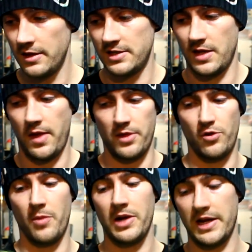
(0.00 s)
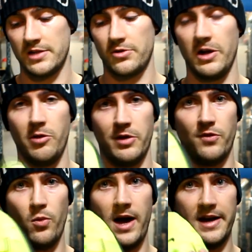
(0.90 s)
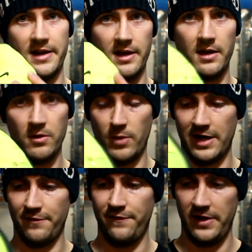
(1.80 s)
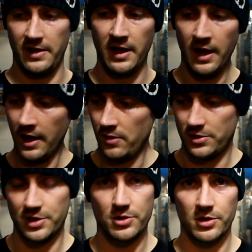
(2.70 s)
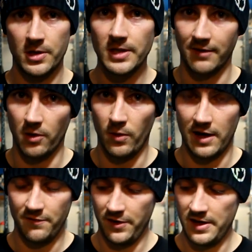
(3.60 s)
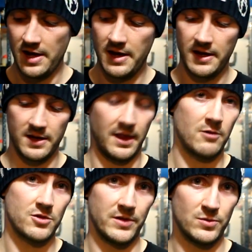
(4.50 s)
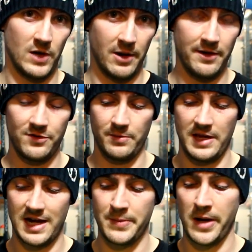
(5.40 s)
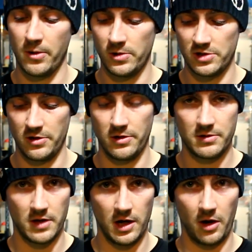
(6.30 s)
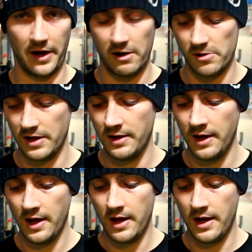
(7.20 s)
They said that the Romaleos are a little bit of a wider fit, which is good because I've got wide feet, and that was the reason why I went from the Adipowers are a lot narrower.